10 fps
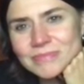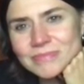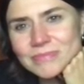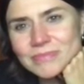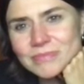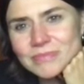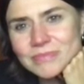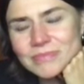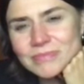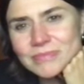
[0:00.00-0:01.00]

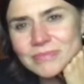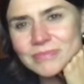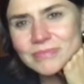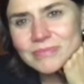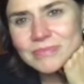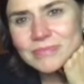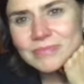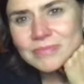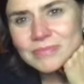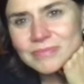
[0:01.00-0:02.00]

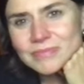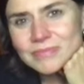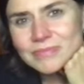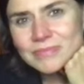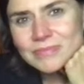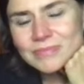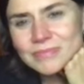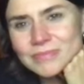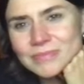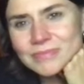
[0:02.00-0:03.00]

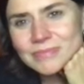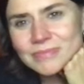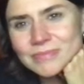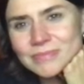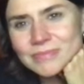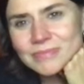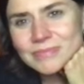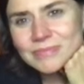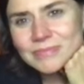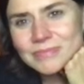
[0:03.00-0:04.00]

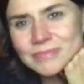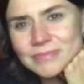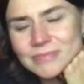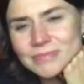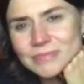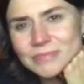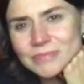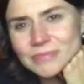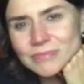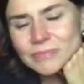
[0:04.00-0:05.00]

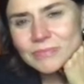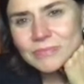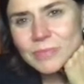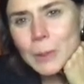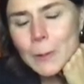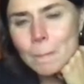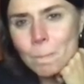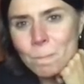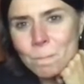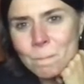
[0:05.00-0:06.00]

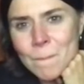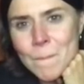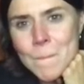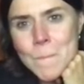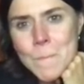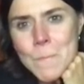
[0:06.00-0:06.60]
The person shown says nothing.